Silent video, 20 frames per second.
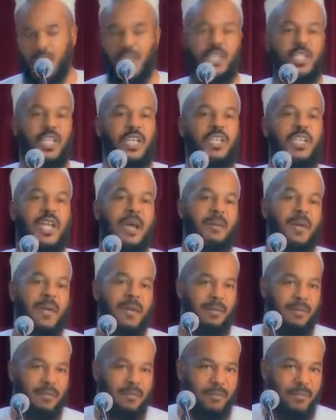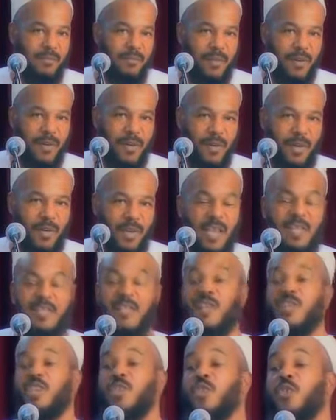Teaching in Yemen.
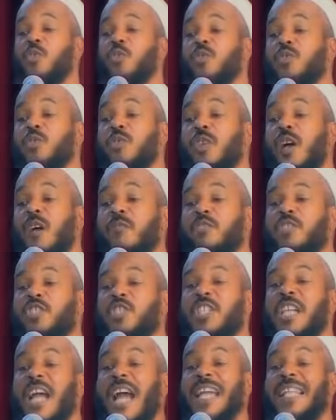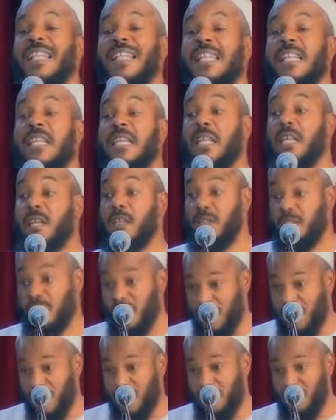He's accused of Shiite
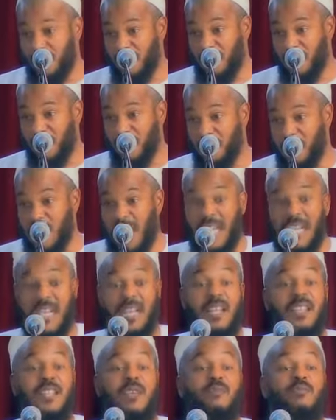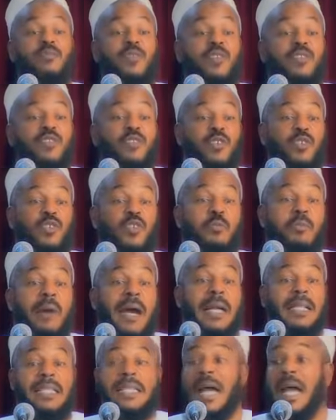leanings. Taken as a prisoner to
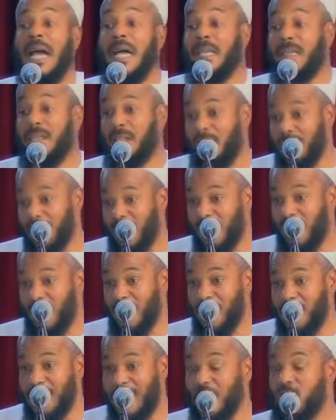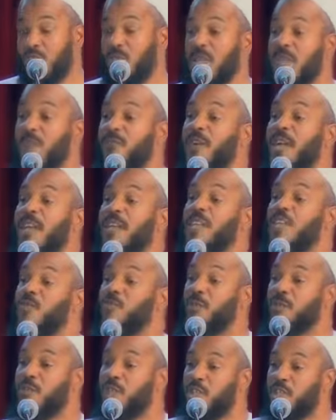Baghdad. He has to defend
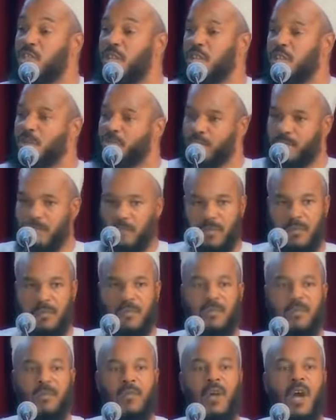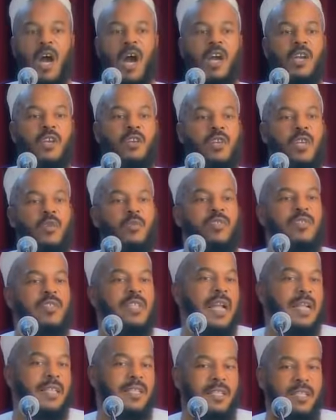his position. He argued he
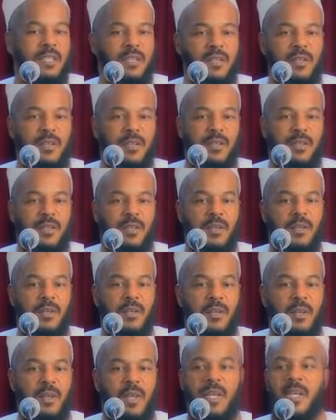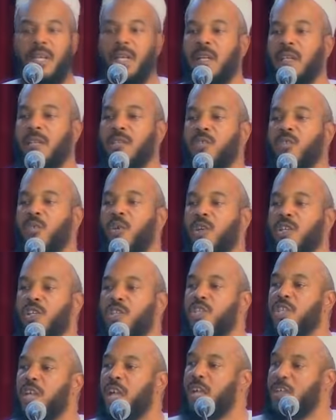was not leaning
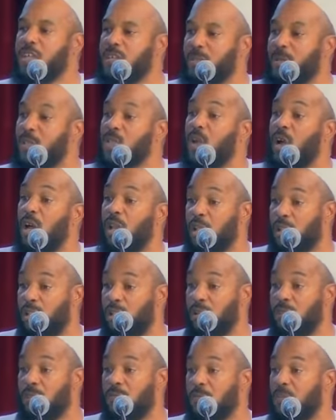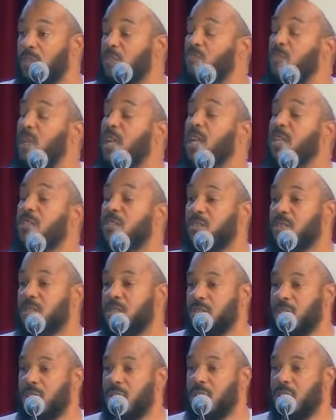towards Shiaism at all. He's released.